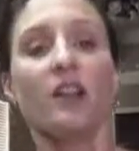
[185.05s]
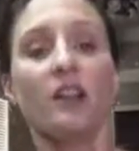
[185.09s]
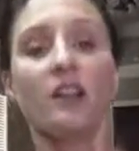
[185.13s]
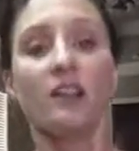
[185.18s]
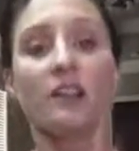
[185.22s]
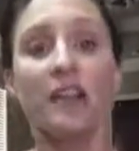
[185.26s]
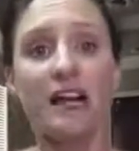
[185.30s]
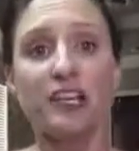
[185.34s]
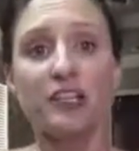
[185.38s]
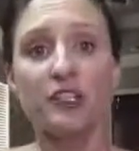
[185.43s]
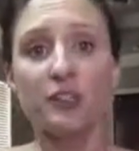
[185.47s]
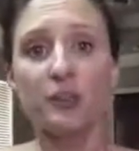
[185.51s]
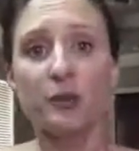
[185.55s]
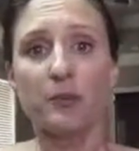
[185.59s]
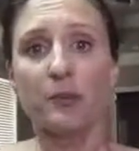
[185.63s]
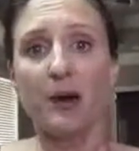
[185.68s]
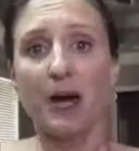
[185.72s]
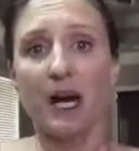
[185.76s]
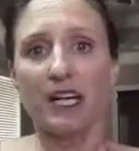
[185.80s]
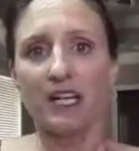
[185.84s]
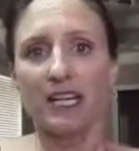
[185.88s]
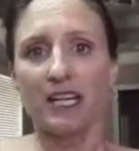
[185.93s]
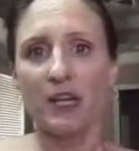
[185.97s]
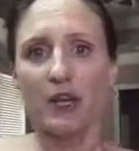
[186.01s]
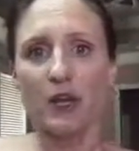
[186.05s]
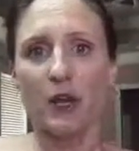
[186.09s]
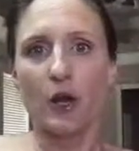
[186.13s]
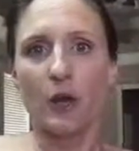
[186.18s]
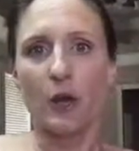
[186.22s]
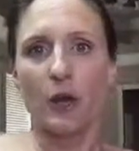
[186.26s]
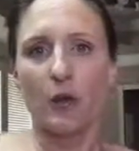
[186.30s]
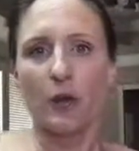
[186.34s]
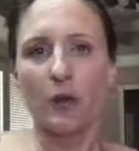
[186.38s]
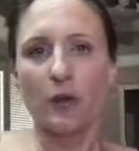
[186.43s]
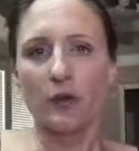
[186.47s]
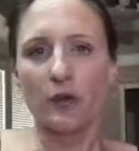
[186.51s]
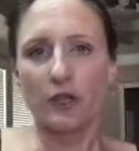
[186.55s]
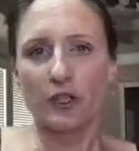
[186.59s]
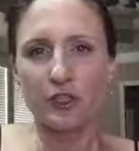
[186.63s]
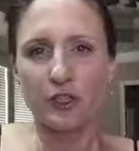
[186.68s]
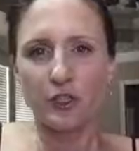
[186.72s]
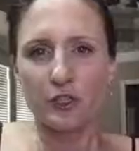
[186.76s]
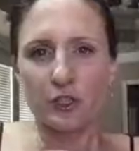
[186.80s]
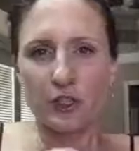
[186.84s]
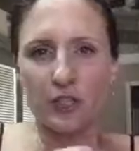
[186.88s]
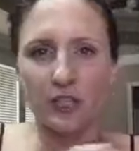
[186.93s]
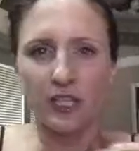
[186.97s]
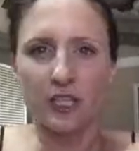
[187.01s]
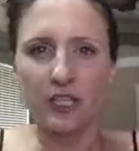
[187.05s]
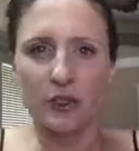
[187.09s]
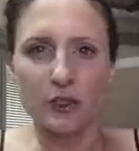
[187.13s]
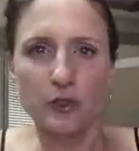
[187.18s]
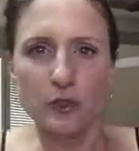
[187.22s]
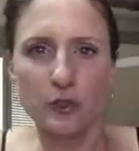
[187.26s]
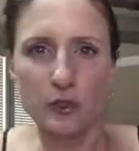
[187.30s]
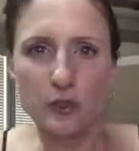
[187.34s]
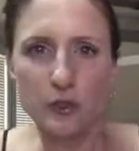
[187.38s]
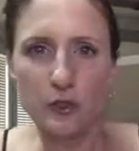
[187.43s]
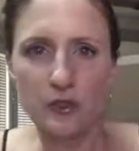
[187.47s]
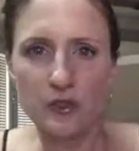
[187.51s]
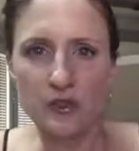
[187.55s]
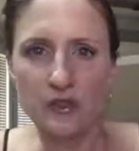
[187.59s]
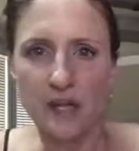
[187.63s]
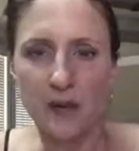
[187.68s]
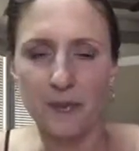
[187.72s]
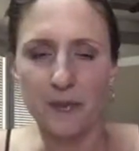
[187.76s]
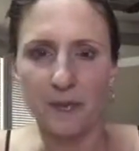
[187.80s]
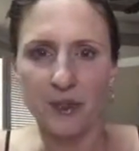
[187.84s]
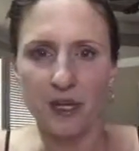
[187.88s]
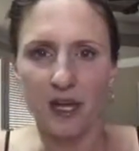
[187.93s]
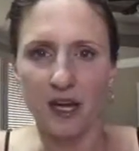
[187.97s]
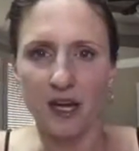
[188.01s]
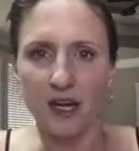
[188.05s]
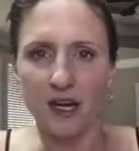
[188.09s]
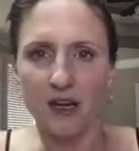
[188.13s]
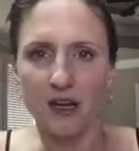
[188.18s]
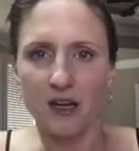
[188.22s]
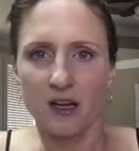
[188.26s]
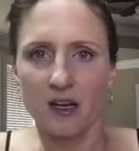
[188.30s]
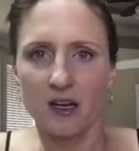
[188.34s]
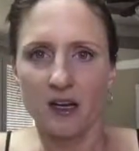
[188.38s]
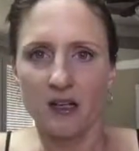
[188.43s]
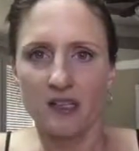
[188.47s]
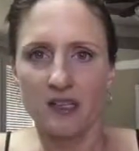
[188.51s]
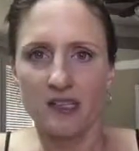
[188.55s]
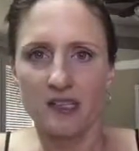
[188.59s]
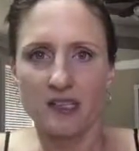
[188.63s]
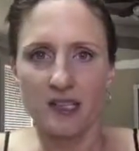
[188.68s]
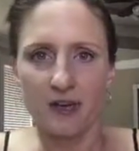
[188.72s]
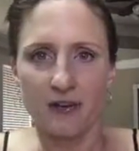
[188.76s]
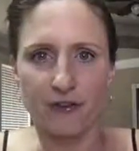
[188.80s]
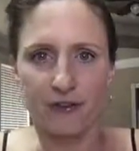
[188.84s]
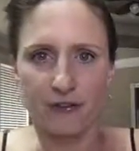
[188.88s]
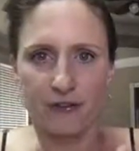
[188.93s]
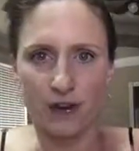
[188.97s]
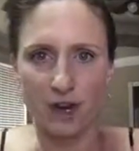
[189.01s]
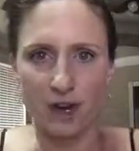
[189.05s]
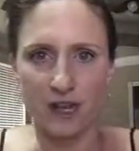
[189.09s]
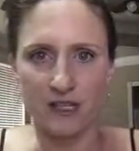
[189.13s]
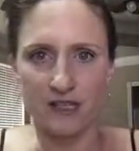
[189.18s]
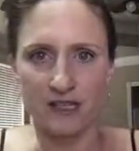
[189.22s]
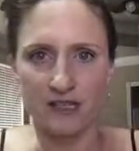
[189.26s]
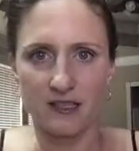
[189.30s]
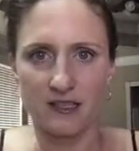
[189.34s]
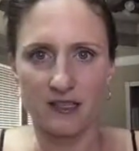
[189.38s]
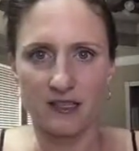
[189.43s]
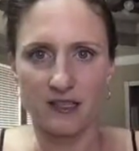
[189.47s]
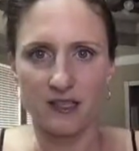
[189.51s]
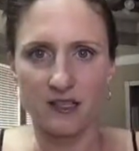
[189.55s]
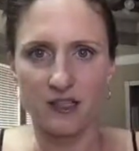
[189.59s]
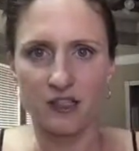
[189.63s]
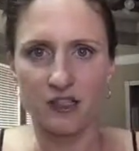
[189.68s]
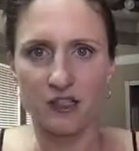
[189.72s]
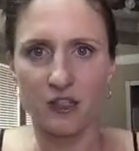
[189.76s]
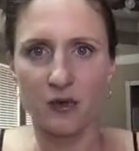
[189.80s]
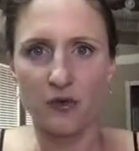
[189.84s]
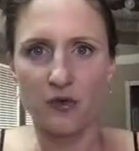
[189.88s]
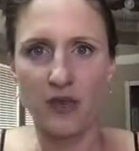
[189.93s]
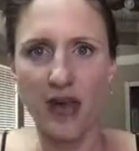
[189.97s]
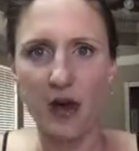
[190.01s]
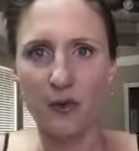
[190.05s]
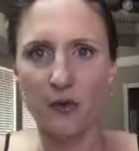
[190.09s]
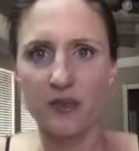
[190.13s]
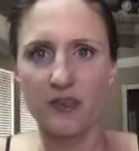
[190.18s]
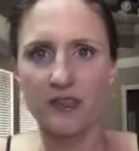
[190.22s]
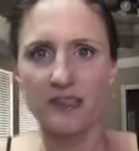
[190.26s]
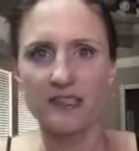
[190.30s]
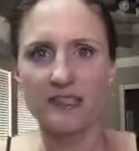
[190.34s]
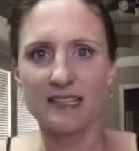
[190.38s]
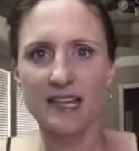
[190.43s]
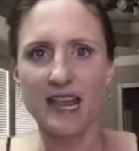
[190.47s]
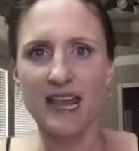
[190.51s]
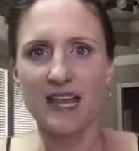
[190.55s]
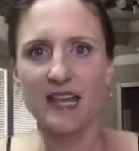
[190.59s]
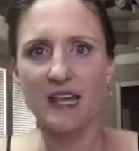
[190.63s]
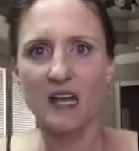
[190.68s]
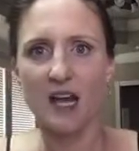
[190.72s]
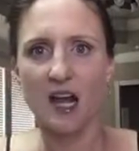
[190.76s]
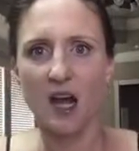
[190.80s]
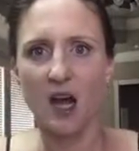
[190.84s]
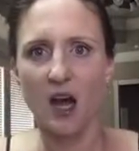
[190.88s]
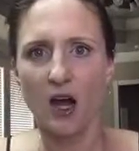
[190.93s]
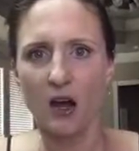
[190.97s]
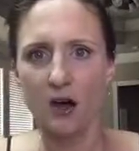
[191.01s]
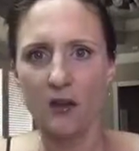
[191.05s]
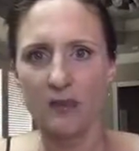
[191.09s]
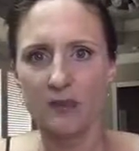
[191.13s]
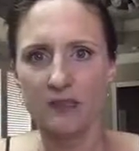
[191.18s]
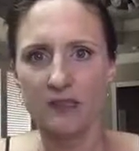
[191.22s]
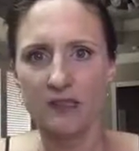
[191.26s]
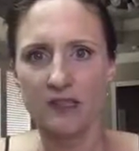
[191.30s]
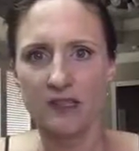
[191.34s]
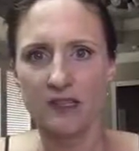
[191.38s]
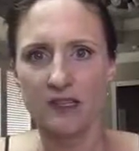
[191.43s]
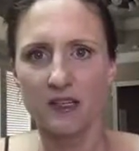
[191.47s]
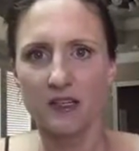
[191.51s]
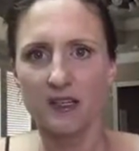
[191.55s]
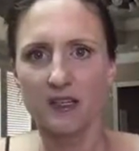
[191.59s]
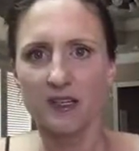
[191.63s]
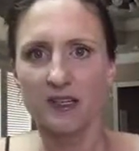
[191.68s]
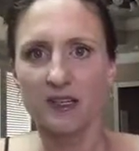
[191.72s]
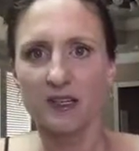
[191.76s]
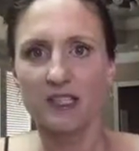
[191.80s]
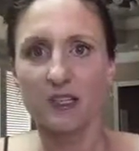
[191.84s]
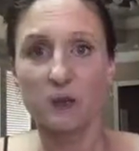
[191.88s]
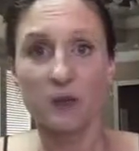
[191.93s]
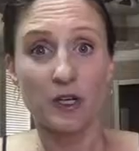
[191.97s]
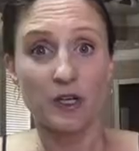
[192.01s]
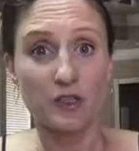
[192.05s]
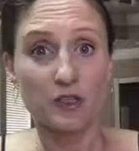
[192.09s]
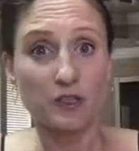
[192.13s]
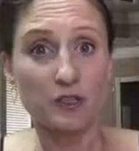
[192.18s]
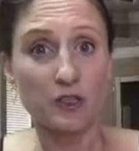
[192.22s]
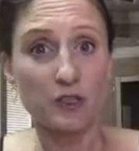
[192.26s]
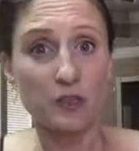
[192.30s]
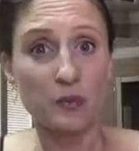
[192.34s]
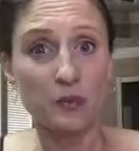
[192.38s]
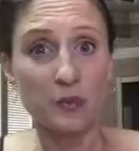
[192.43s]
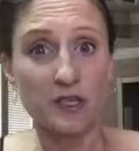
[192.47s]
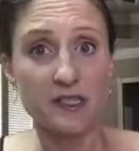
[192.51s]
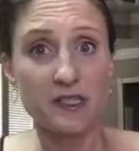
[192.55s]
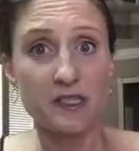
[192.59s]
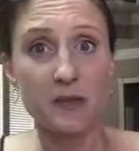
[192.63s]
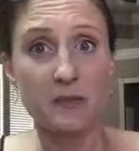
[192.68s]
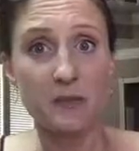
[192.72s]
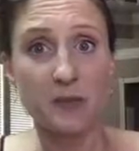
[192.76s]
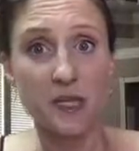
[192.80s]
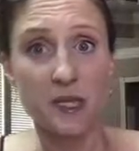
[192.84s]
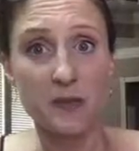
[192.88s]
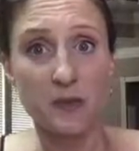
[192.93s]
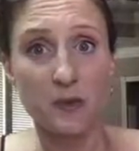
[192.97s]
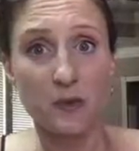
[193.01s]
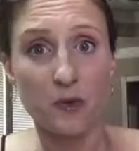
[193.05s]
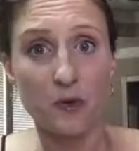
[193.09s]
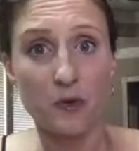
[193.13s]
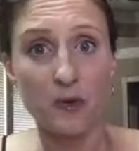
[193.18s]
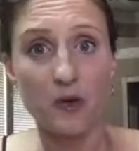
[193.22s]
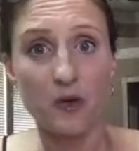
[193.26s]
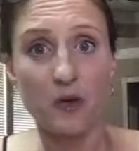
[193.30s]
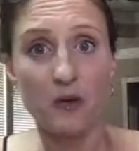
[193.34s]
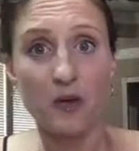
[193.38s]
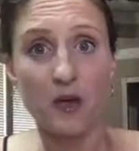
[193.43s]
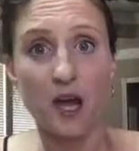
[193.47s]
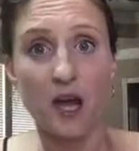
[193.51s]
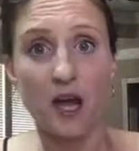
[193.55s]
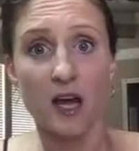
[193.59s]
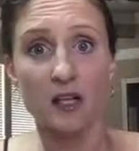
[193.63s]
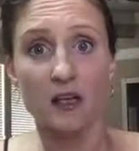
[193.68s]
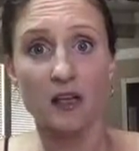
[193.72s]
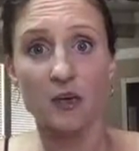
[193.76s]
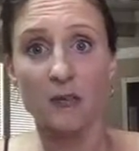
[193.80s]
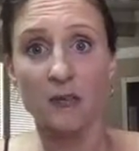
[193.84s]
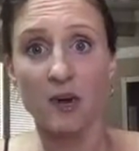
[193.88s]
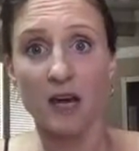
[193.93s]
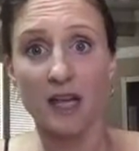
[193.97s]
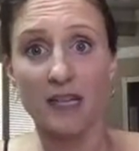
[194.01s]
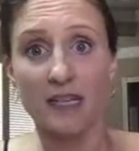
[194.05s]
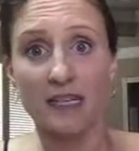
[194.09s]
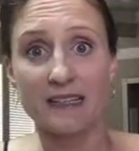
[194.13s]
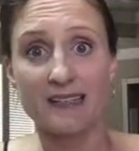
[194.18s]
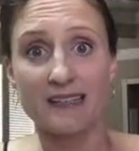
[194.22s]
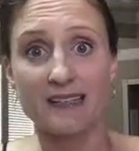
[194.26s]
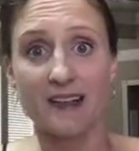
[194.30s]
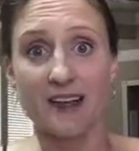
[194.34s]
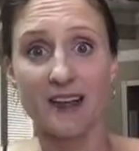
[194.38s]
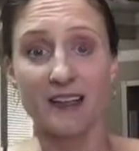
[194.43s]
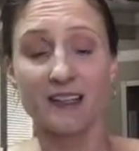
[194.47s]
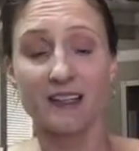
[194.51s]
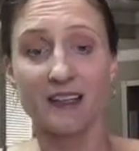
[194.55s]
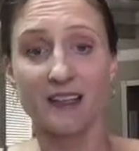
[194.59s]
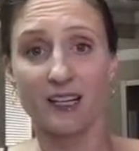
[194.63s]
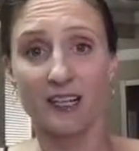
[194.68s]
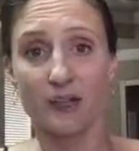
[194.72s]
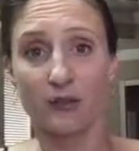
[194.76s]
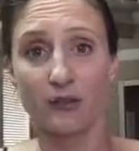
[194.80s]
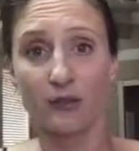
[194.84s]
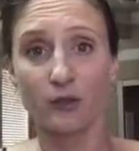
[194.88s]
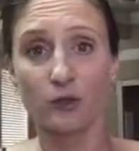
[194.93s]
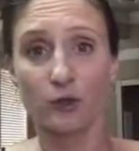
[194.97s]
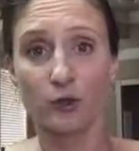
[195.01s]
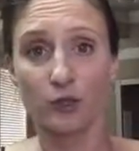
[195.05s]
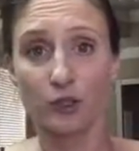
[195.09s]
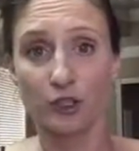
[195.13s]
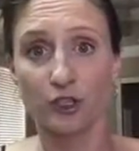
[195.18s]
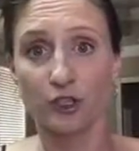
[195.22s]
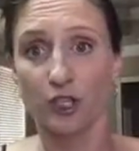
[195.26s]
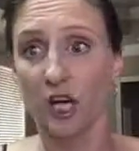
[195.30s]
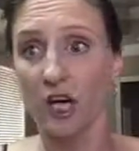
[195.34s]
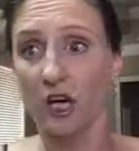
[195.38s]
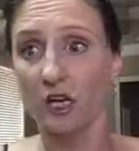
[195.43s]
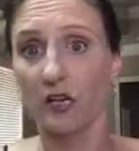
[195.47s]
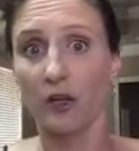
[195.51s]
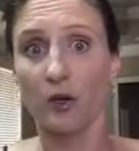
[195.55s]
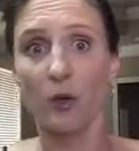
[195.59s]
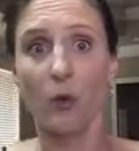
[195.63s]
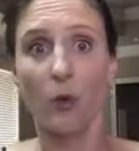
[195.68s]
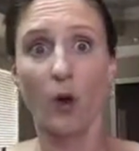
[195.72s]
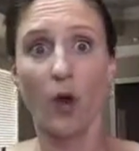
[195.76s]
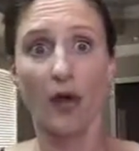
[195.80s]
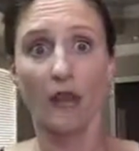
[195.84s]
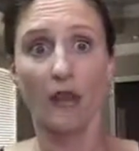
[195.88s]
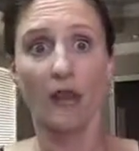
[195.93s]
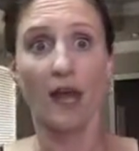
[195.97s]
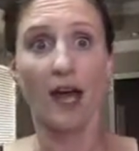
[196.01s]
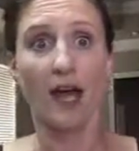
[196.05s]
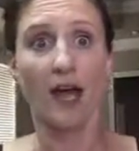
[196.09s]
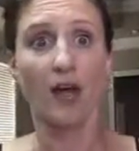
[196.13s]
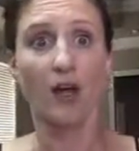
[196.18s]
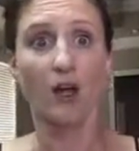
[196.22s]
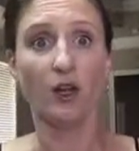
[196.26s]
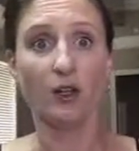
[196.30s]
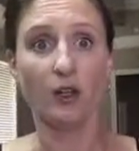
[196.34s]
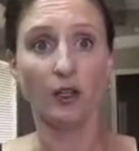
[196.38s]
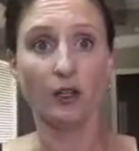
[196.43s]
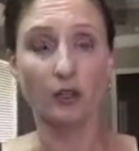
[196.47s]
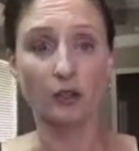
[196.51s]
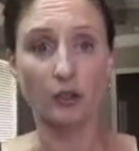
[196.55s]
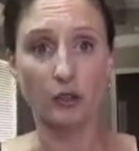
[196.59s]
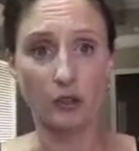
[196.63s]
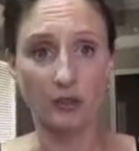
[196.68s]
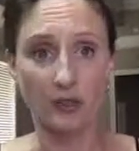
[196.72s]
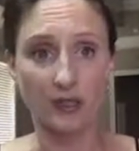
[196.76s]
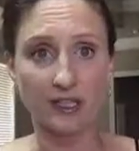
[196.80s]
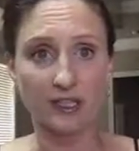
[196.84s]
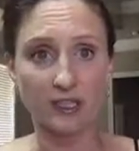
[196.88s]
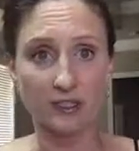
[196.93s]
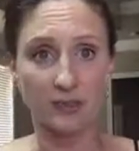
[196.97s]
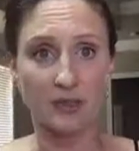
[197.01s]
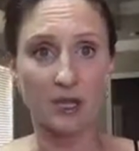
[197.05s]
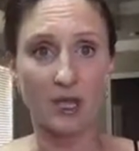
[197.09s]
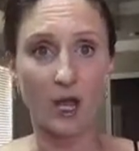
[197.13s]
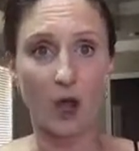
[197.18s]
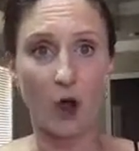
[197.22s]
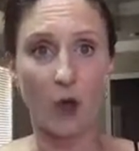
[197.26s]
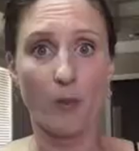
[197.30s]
let your body know that you're going to do something different, so that when the day comes, especially you busy people, your body is not in like full shock, like, what the hell are you doing to me?